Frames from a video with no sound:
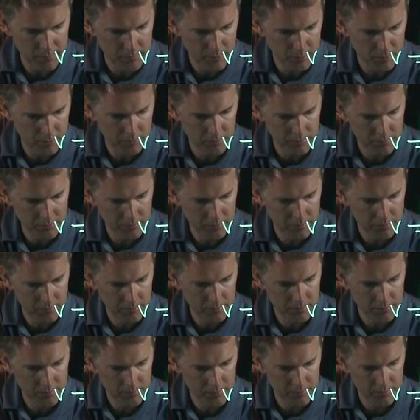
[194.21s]
volts.
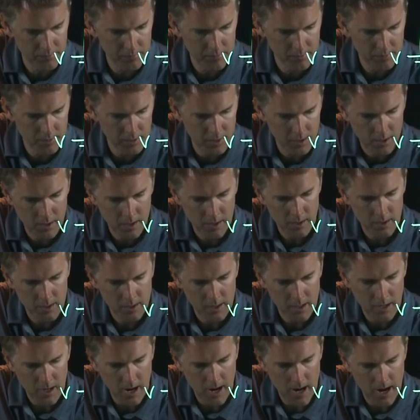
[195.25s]

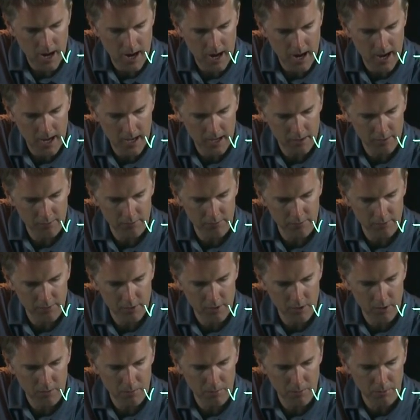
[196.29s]
I is
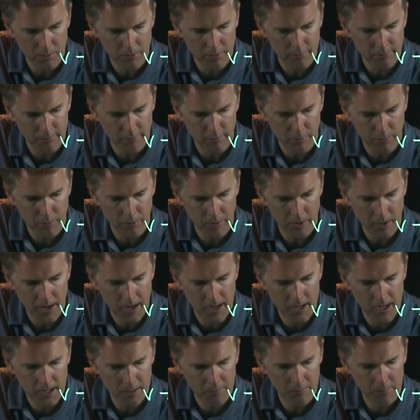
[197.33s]
0.4
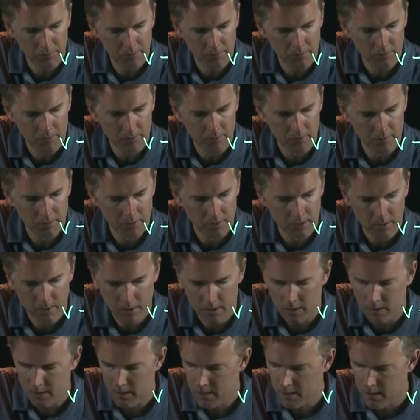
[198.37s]
amps.
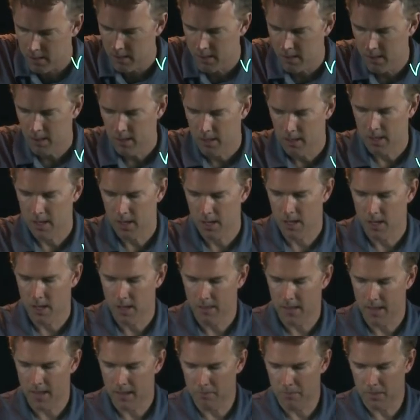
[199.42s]

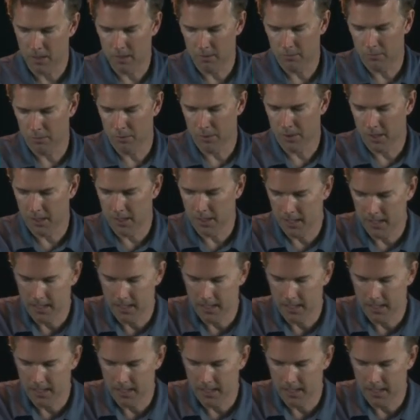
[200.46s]
And that means we're going to